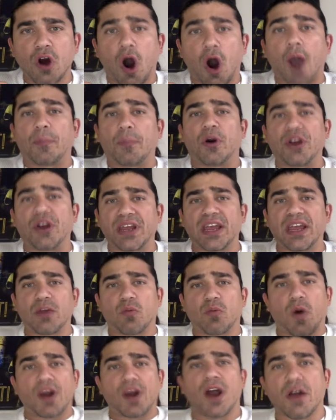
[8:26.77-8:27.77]
are putting in
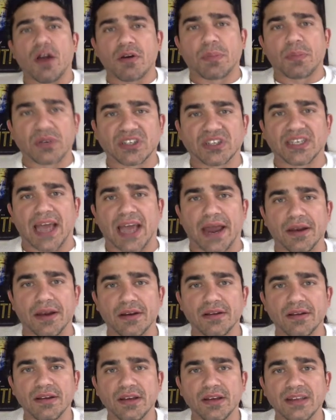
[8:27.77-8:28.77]
100%,
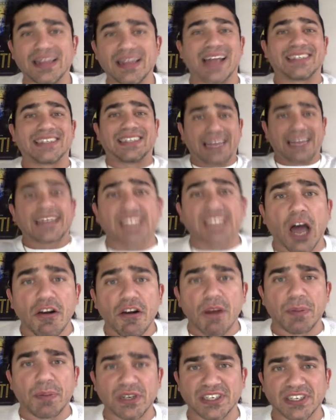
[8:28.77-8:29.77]
that's
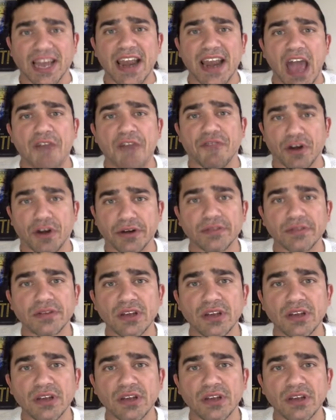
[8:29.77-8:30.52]
600% effort.